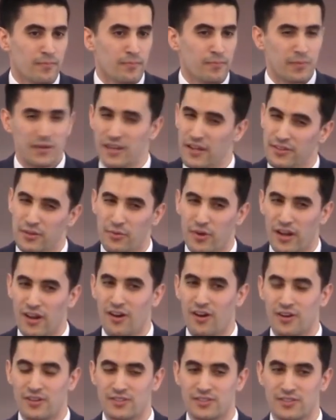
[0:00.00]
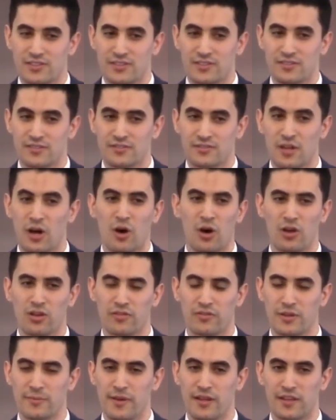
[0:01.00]
But not the right hearts. Not all
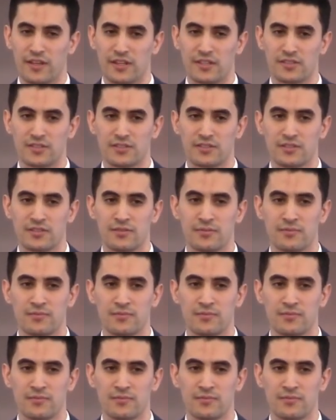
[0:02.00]
of them, at least.